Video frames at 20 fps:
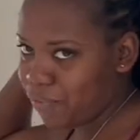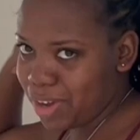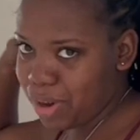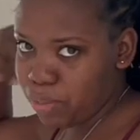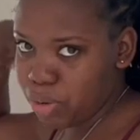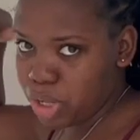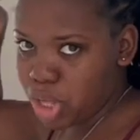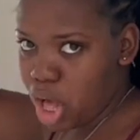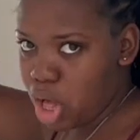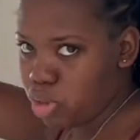
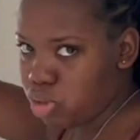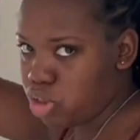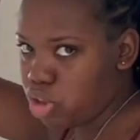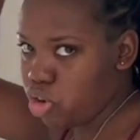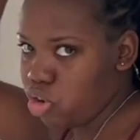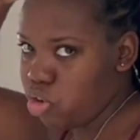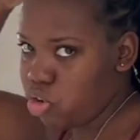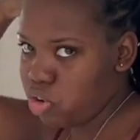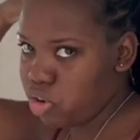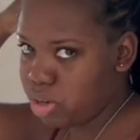very
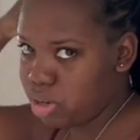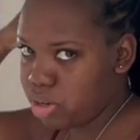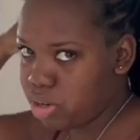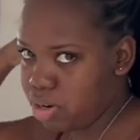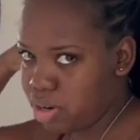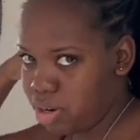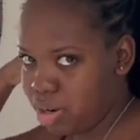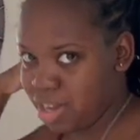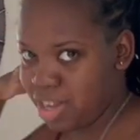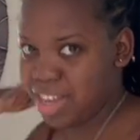cultured.
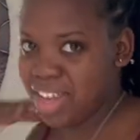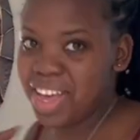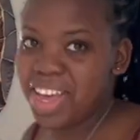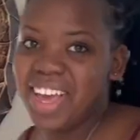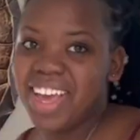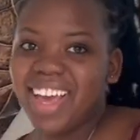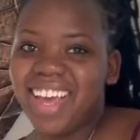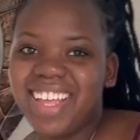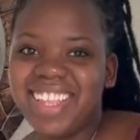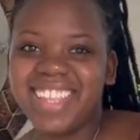
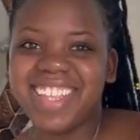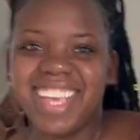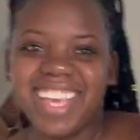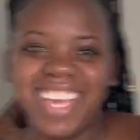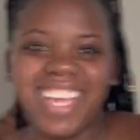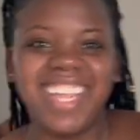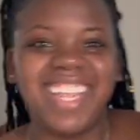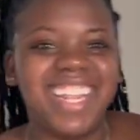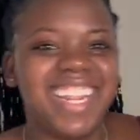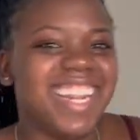And
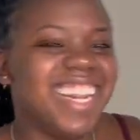then